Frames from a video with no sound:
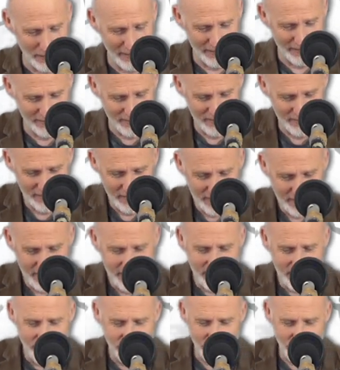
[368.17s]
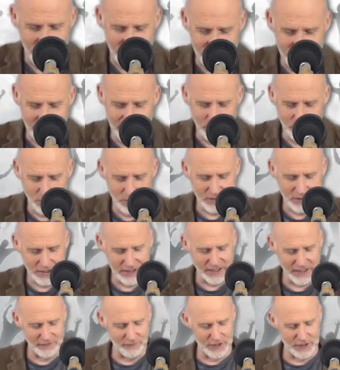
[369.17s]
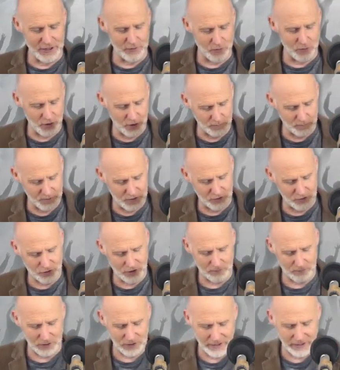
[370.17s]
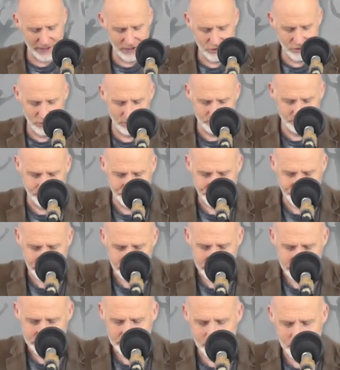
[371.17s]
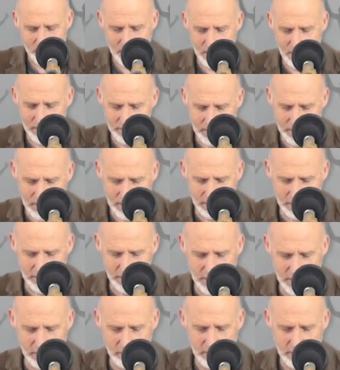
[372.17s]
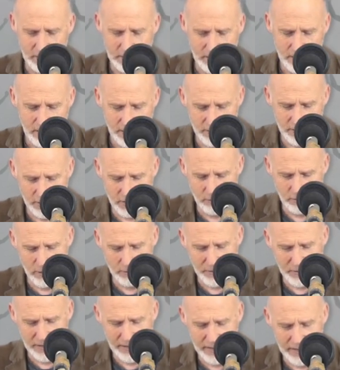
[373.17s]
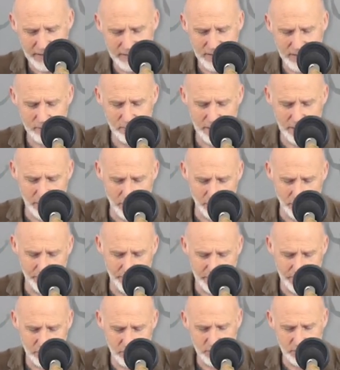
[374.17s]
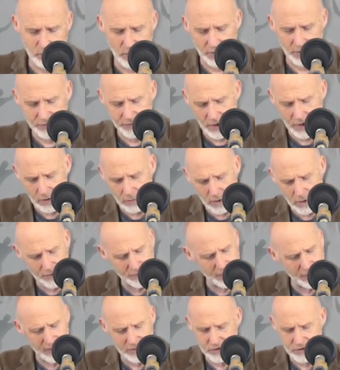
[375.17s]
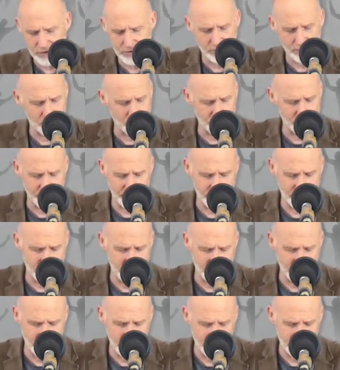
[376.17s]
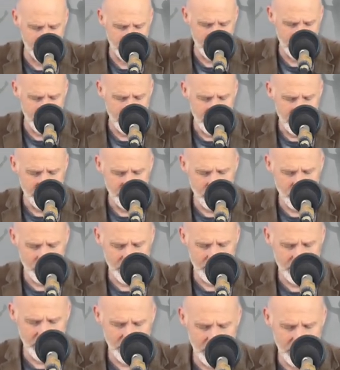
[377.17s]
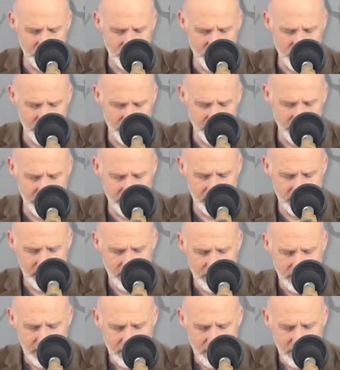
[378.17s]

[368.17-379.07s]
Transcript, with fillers: pangs. Then they will deliver you up to tribulation and kill you, and you will be hated by all nations. What, not one nation, all nations, for my name's sake.